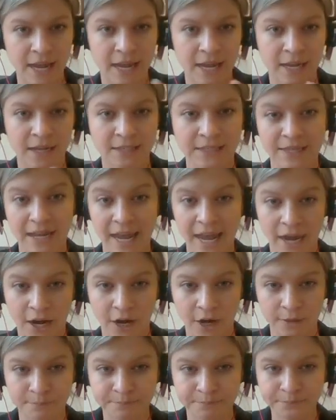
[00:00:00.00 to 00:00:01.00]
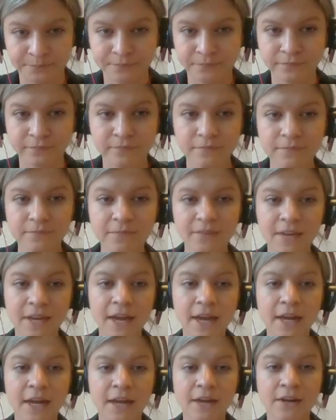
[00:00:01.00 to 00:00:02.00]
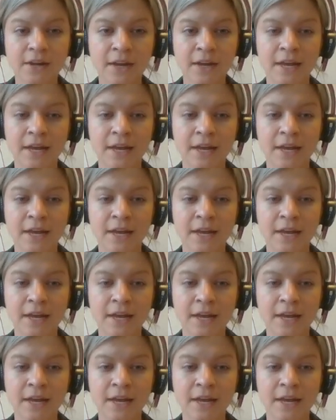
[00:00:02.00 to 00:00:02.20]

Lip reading: and air. And